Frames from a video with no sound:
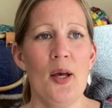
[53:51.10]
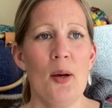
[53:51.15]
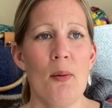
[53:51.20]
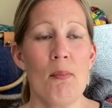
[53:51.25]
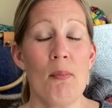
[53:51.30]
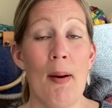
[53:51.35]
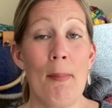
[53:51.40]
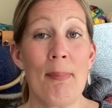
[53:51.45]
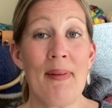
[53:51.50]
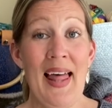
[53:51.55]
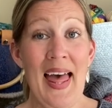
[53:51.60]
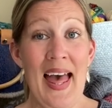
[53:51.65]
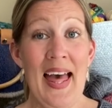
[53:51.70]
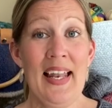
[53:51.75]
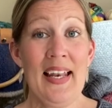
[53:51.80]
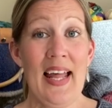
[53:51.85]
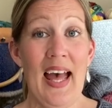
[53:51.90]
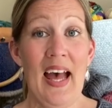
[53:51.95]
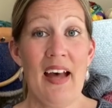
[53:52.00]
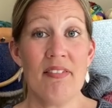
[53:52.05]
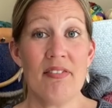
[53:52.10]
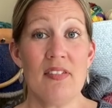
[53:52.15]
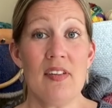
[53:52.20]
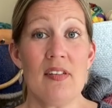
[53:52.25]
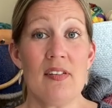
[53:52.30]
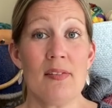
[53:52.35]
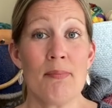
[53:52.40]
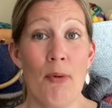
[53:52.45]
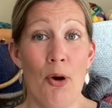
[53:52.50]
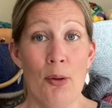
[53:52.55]
my plan at
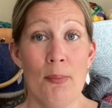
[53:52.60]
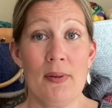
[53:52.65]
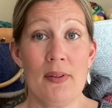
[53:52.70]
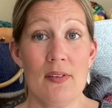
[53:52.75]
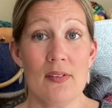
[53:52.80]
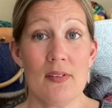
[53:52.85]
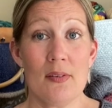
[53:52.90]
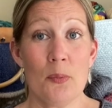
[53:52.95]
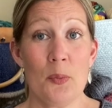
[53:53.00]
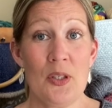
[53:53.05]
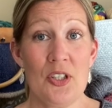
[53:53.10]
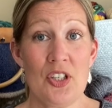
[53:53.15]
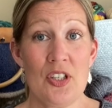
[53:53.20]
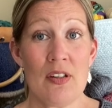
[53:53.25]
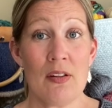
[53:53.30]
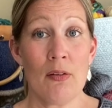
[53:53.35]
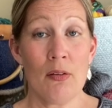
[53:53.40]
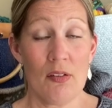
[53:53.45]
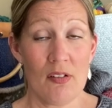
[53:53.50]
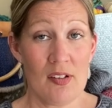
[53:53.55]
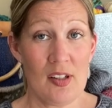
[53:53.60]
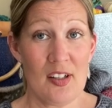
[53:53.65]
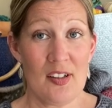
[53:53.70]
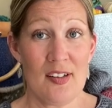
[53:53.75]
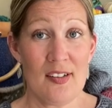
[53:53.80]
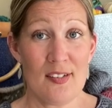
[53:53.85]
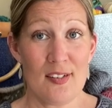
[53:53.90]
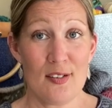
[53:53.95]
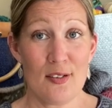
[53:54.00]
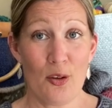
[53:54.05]
this moment, which is not set
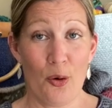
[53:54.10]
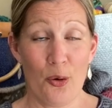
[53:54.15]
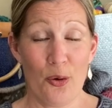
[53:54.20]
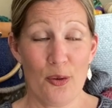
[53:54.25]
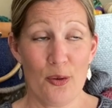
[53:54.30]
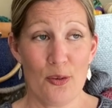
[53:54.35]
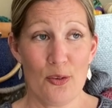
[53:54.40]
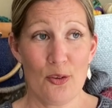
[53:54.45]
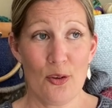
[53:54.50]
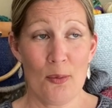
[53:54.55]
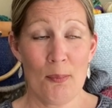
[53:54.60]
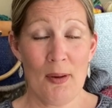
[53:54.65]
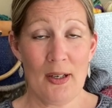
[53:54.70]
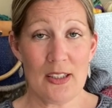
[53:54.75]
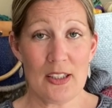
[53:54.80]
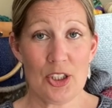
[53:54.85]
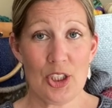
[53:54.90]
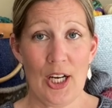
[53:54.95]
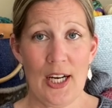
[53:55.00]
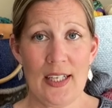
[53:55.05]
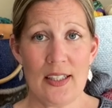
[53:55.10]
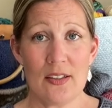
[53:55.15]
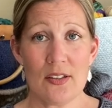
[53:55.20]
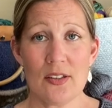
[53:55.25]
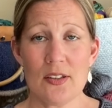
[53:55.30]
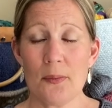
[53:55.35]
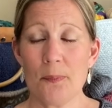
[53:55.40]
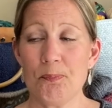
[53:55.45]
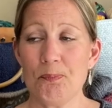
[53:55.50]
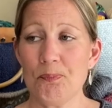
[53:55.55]
in stone, so it might
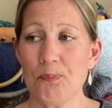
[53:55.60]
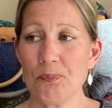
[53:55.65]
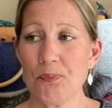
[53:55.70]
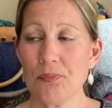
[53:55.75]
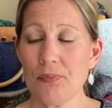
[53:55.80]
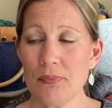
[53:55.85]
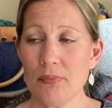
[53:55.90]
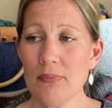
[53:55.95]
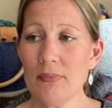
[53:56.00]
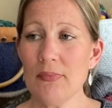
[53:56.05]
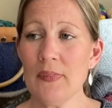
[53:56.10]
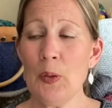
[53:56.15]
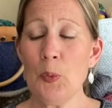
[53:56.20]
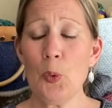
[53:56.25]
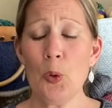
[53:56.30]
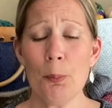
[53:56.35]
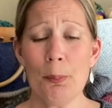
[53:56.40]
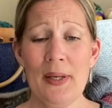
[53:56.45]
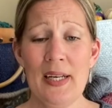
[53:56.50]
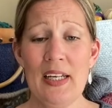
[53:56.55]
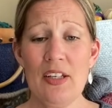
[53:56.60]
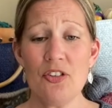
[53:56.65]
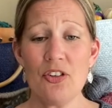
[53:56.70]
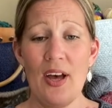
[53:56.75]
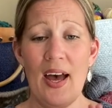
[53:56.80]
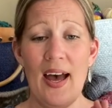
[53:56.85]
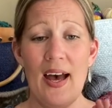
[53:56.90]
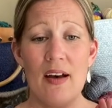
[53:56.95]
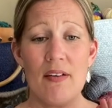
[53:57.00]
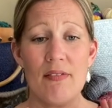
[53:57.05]
change, would be to
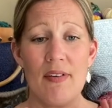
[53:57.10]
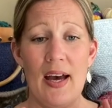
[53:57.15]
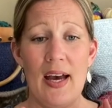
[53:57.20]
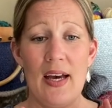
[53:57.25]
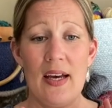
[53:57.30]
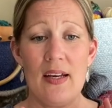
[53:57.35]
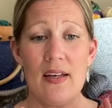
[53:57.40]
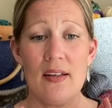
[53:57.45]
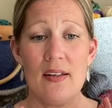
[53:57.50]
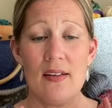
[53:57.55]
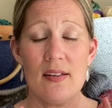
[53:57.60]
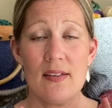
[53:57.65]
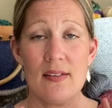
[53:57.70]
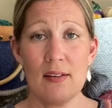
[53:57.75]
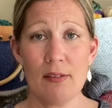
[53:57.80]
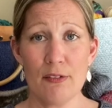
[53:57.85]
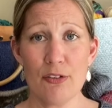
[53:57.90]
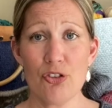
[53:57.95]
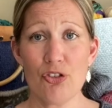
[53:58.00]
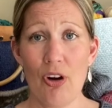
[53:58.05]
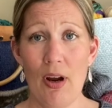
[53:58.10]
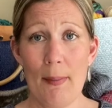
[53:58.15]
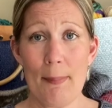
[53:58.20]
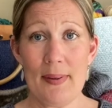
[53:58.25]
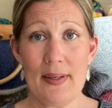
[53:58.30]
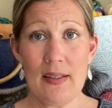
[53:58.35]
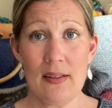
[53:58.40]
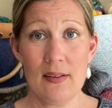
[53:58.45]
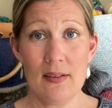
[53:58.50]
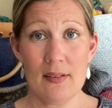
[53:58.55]
have a
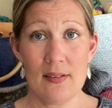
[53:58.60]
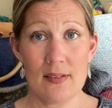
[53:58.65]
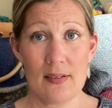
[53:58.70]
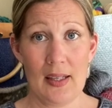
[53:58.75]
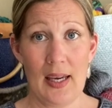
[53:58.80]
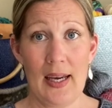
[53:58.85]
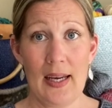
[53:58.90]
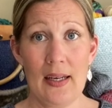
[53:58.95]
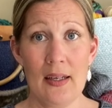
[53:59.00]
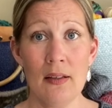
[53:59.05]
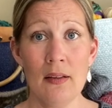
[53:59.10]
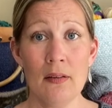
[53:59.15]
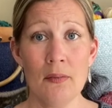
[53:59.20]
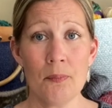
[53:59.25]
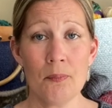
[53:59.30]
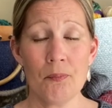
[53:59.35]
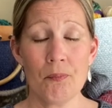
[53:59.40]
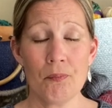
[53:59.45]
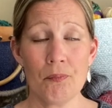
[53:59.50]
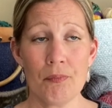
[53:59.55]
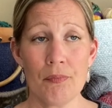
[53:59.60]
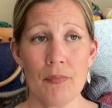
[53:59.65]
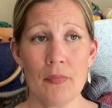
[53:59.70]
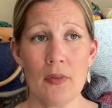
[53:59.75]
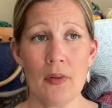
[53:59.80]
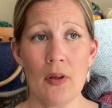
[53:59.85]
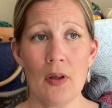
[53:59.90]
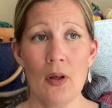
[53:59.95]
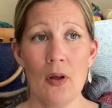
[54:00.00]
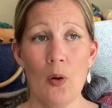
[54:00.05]
self-striping skein
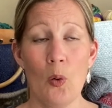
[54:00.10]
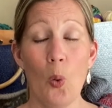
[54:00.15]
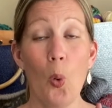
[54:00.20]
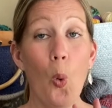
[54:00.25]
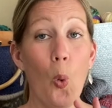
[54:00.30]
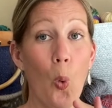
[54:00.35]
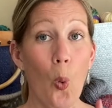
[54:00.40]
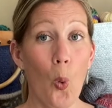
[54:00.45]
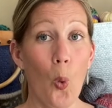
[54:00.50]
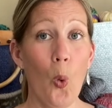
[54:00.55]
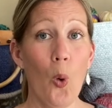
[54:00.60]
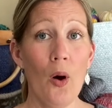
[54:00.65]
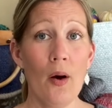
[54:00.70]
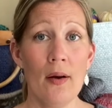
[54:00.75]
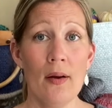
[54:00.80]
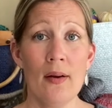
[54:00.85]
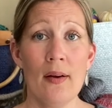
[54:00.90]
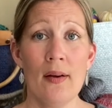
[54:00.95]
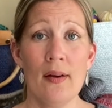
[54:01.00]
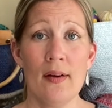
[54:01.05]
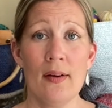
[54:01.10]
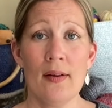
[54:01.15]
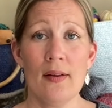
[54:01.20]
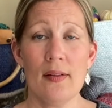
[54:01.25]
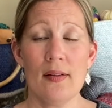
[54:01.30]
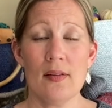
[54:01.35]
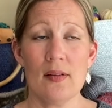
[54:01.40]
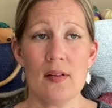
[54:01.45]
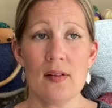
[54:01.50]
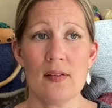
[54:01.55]
or
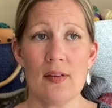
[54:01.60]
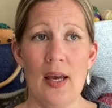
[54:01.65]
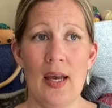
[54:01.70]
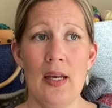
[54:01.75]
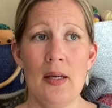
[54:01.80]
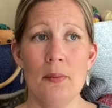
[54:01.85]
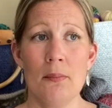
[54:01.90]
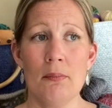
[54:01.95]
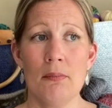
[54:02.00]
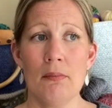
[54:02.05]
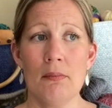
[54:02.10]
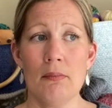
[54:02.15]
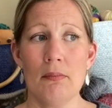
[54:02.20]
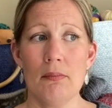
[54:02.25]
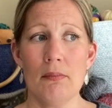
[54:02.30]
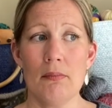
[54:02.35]
the same